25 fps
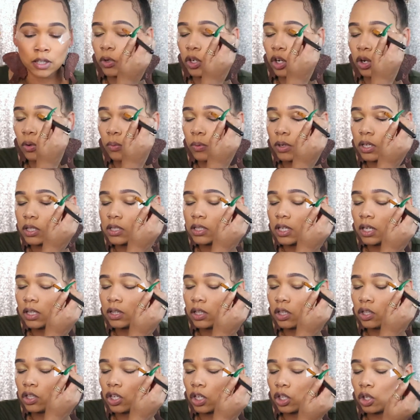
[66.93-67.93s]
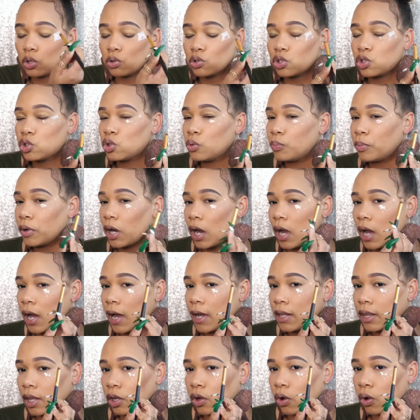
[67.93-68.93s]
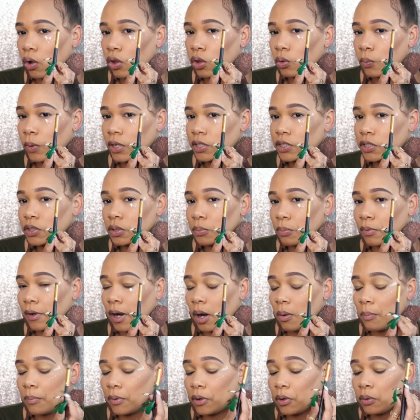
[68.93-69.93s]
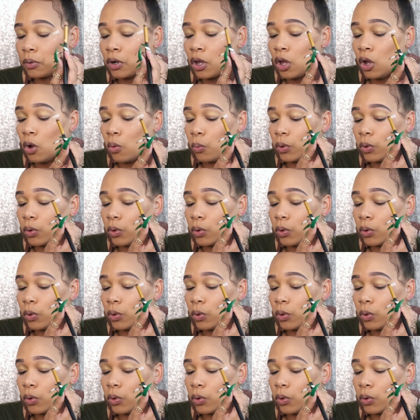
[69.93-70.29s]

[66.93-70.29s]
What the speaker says: We don't want to take the yellow super high, like all the way to the brown bone.